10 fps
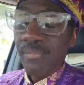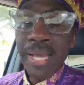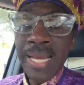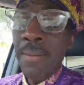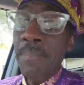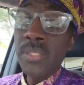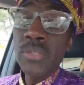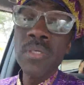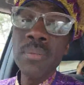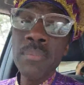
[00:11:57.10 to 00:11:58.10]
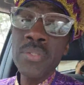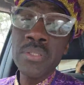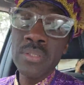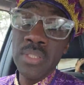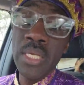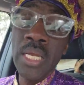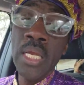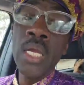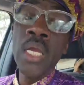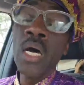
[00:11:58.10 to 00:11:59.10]
And I've been so emotional today.
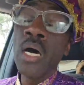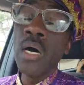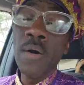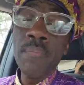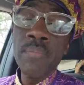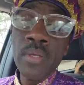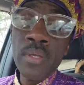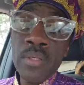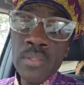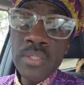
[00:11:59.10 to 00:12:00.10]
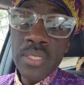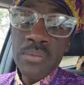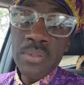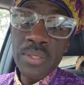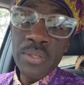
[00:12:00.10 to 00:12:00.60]
She said, you look